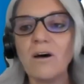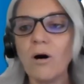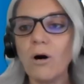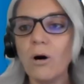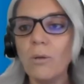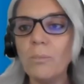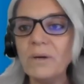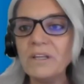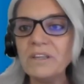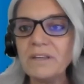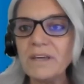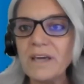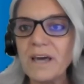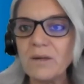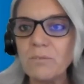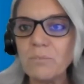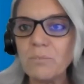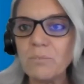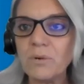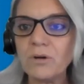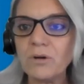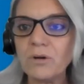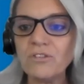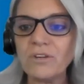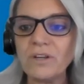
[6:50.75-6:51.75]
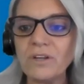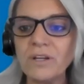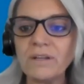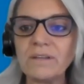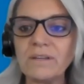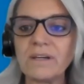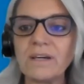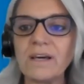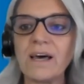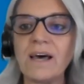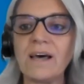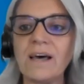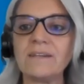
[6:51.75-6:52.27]
OPENDEI project
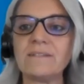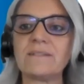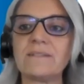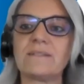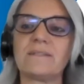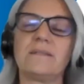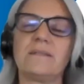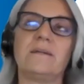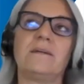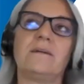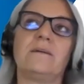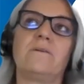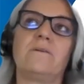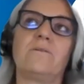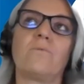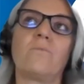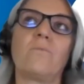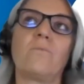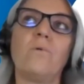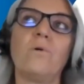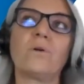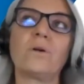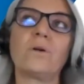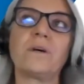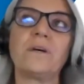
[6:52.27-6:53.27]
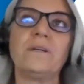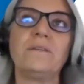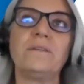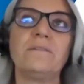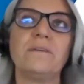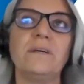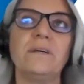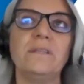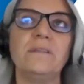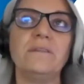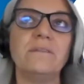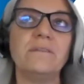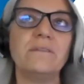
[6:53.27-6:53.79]
has worked
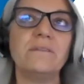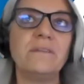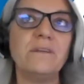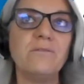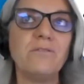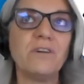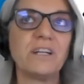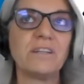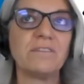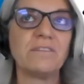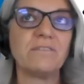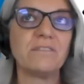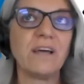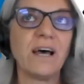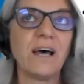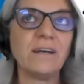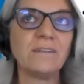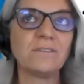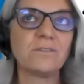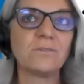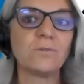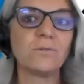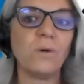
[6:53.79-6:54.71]
in different tasks.